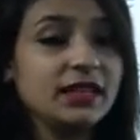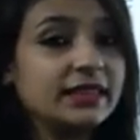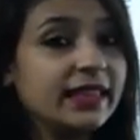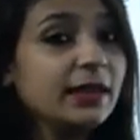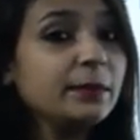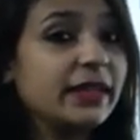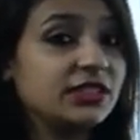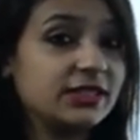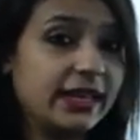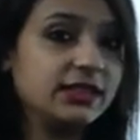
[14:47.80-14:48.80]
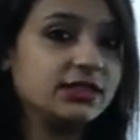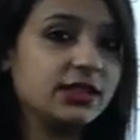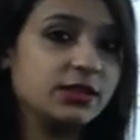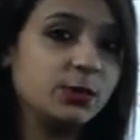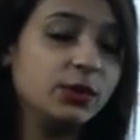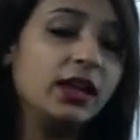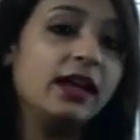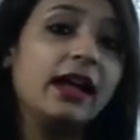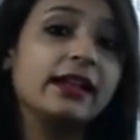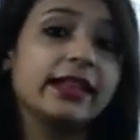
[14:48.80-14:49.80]
They changed the rule
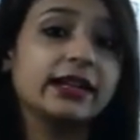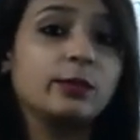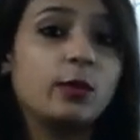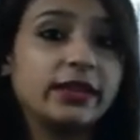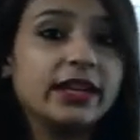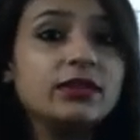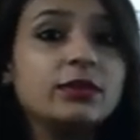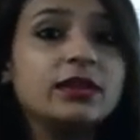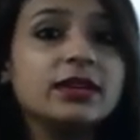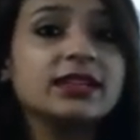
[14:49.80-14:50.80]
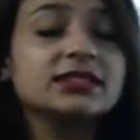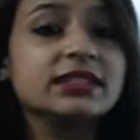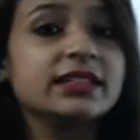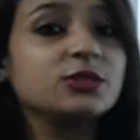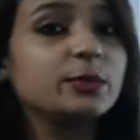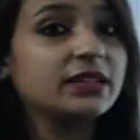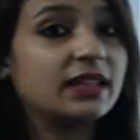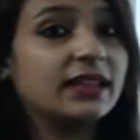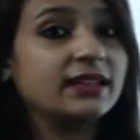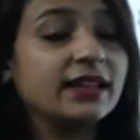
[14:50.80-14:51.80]
that whatever work is need to be
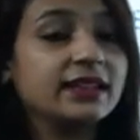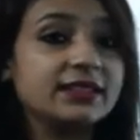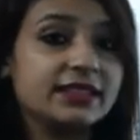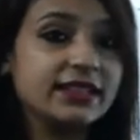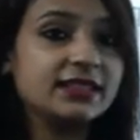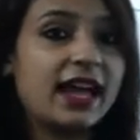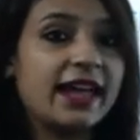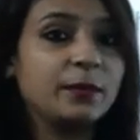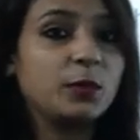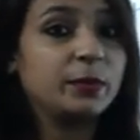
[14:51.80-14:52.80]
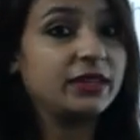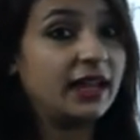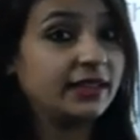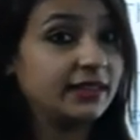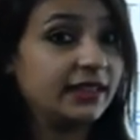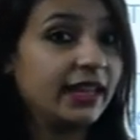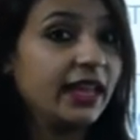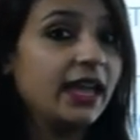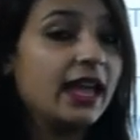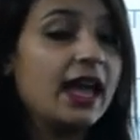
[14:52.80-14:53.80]
done in the daytime would be done in
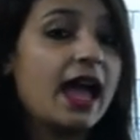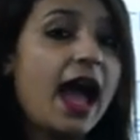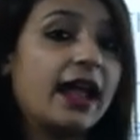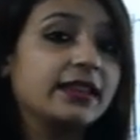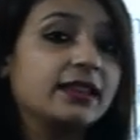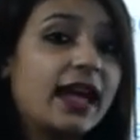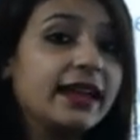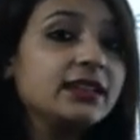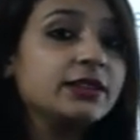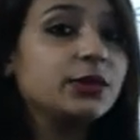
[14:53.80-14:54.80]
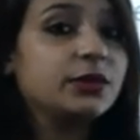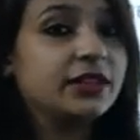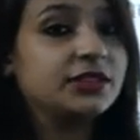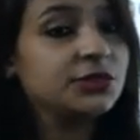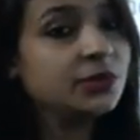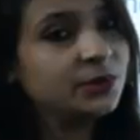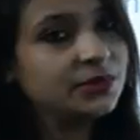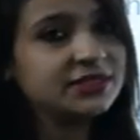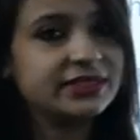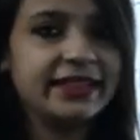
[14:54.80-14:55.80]
day, and the night you need
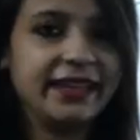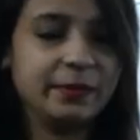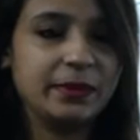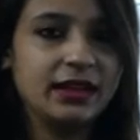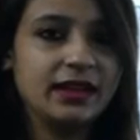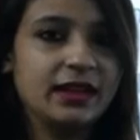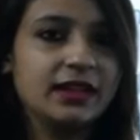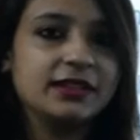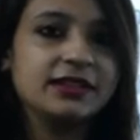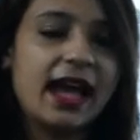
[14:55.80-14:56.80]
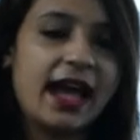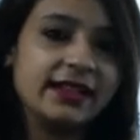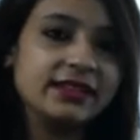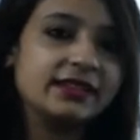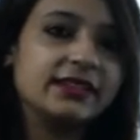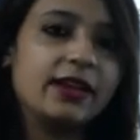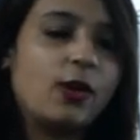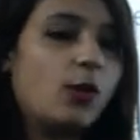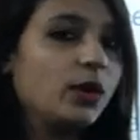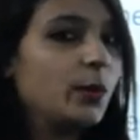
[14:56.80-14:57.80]
to sleep. And they
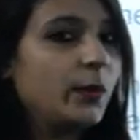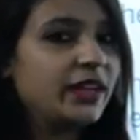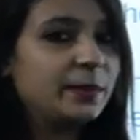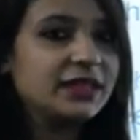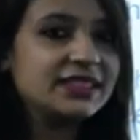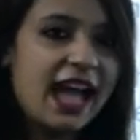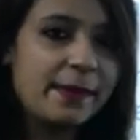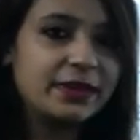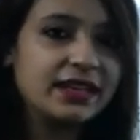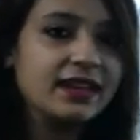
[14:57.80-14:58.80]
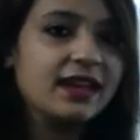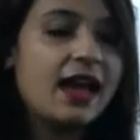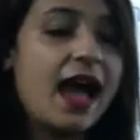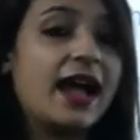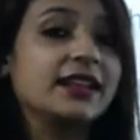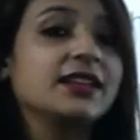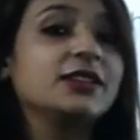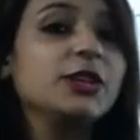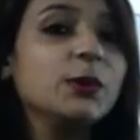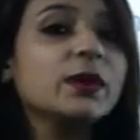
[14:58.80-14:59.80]
all were very much happy and the
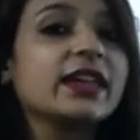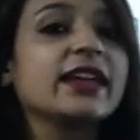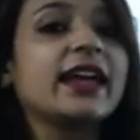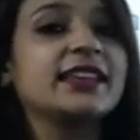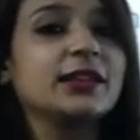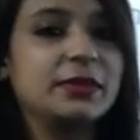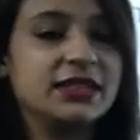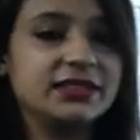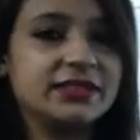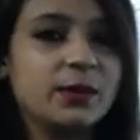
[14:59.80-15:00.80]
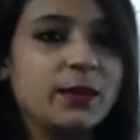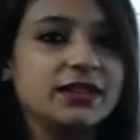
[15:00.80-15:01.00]
new king and the minister were